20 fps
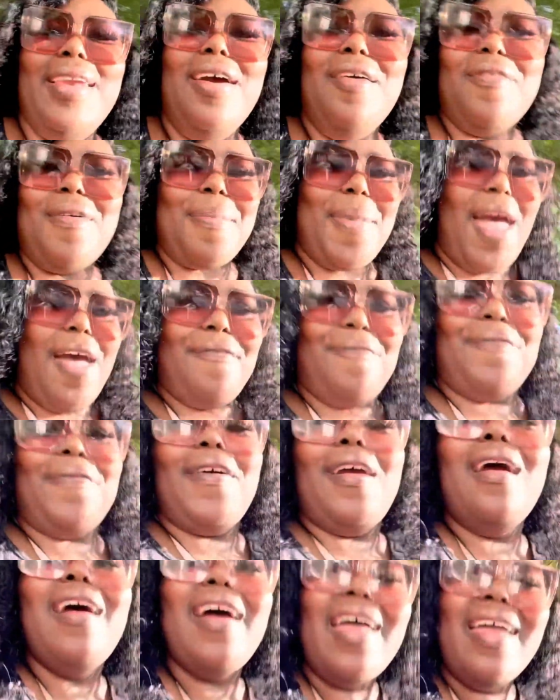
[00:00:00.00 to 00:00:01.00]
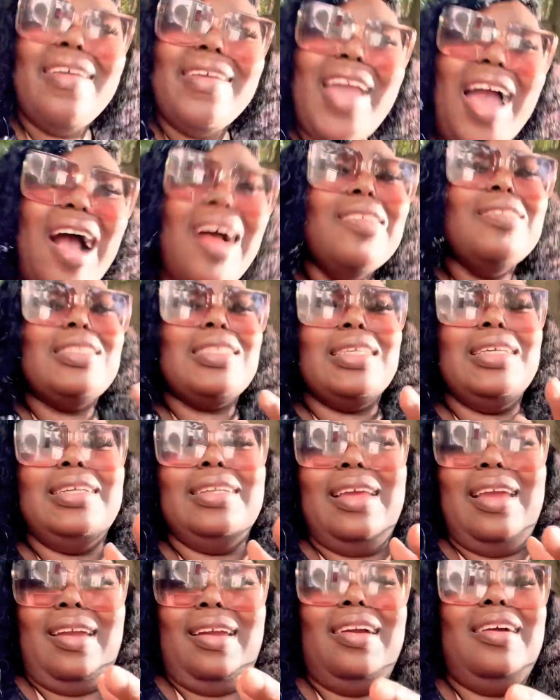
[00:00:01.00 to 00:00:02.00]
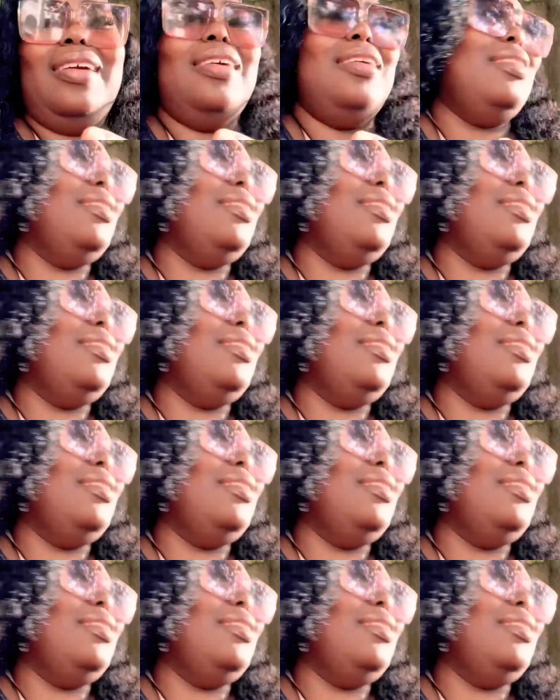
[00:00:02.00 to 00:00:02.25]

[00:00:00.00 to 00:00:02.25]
over my foot. Y'all see that.